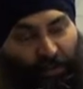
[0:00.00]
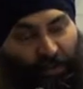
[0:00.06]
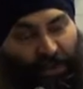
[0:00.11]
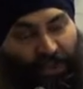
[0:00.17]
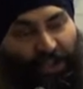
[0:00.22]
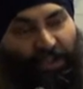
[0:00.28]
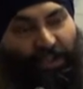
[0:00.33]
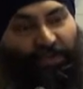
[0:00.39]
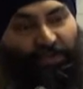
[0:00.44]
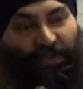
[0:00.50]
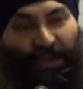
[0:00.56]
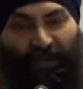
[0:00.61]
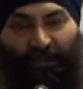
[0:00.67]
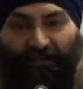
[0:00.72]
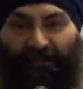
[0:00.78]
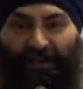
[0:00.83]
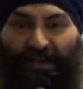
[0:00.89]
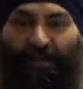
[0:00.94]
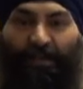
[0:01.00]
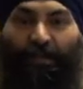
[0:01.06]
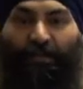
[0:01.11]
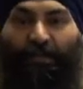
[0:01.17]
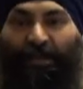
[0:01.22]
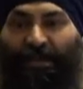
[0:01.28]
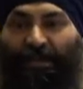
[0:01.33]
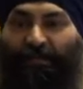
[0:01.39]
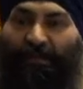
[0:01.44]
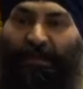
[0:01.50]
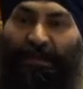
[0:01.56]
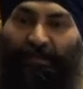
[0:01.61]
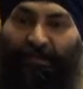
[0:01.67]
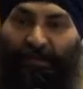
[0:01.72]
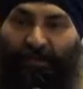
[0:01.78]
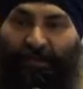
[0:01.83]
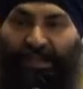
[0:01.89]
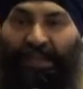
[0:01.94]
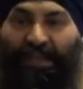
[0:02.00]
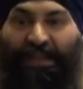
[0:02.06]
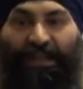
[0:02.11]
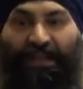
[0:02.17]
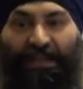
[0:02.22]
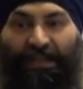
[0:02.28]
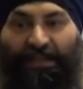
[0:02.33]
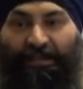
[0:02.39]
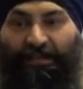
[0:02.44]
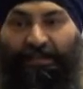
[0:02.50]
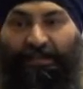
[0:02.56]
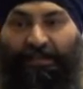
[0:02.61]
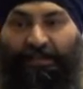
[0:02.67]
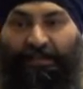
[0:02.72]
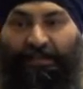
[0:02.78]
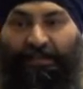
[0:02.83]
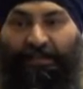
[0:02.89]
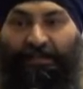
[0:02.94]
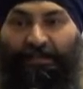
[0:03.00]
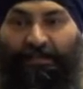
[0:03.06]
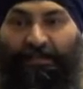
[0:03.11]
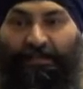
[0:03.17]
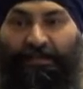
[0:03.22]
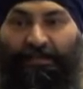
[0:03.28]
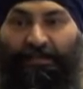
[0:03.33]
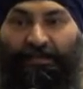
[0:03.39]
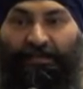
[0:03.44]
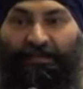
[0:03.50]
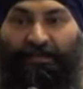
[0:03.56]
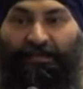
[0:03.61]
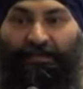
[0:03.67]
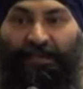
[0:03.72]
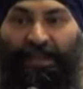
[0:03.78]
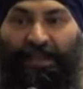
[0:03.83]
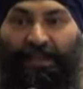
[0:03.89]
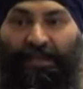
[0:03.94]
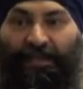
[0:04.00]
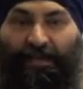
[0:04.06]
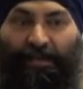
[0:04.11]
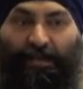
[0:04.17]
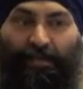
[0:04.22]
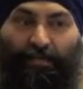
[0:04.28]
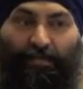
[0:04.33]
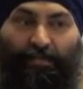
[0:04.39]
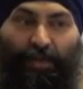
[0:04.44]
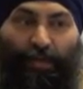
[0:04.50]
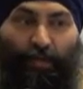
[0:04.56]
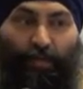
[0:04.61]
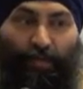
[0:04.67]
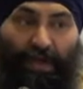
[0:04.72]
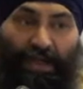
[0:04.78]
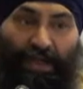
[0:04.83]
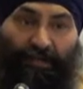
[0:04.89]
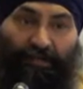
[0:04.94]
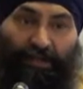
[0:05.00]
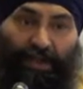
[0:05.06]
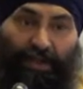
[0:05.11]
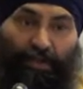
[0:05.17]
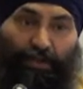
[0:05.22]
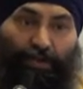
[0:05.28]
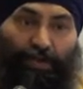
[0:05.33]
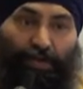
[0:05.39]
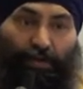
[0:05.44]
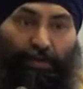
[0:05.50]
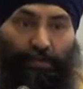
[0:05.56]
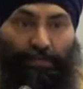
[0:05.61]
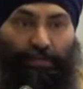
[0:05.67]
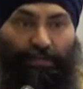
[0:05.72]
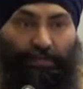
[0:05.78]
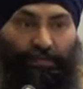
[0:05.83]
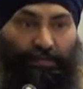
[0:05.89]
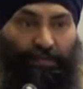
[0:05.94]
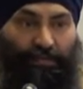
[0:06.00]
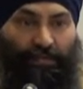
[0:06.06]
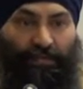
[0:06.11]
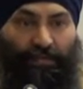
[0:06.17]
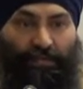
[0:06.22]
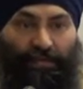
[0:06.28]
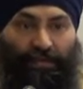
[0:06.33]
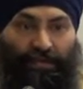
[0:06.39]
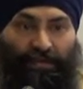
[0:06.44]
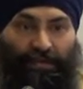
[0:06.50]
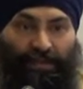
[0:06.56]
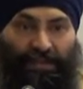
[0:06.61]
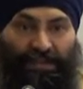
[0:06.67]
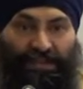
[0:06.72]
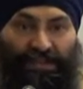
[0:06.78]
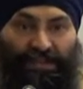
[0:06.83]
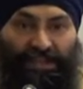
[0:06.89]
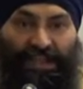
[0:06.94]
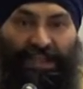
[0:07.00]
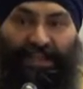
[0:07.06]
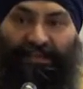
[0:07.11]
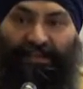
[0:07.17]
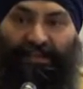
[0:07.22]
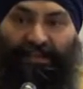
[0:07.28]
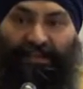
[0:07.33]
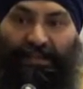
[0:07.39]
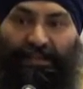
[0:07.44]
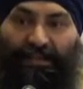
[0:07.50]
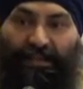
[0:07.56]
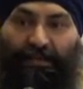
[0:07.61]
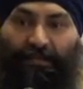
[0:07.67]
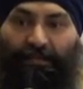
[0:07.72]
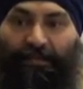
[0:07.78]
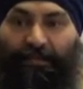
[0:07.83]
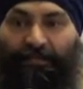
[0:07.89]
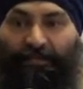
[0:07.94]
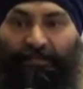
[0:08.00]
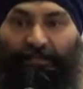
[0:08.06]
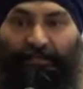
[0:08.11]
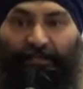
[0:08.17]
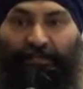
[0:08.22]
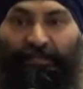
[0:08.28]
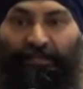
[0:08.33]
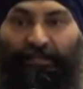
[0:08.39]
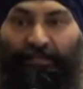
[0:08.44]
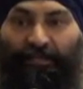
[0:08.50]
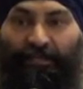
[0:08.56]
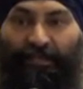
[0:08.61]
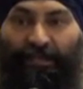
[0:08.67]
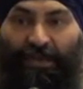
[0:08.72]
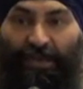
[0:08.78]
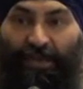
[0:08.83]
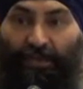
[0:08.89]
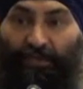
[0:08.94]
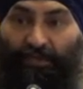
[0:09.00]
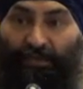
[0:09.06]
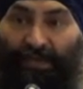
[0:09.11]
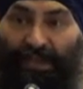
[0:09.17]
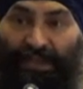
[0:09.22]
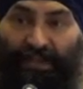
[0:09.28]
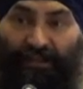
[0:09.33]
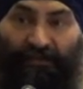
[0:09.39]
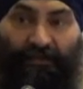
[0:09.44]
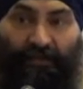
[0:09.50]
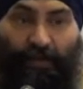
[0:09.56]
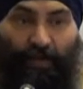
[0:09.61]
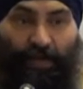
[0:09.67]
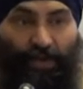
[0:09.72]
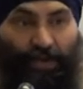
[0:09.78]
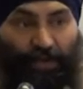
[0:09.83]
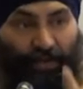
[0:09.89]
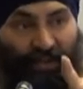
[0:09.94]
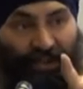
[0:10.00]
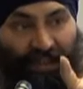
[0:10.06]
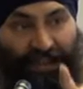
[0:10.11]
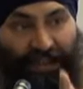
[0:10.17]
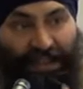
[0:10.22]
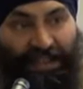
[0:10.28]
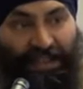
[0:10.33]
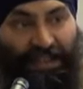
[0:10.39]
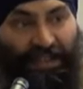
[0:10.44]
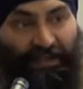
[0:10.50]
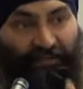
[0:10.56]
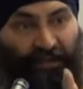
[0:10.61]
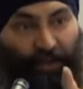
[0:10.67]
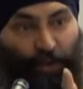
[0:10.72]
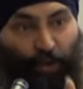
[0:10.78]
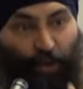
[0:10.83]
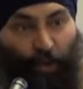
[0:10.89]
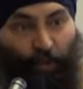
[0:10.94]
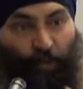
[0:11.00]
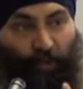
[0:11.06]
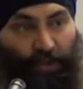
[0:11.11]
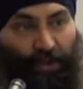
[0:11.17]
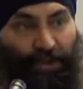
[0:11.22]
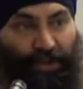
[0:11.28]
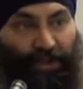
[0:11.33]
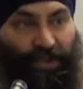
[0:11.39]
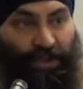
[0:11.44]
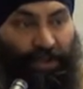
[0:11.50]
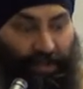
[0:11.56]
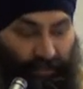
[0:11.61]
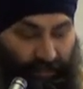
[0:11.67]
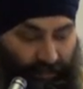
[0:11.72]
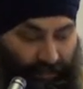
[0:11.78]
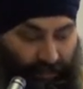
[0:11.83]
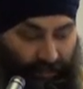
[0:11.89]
We just try to fit Gurbani whenever we can. Okay? But whenever you do, take the time to really focus on individual words.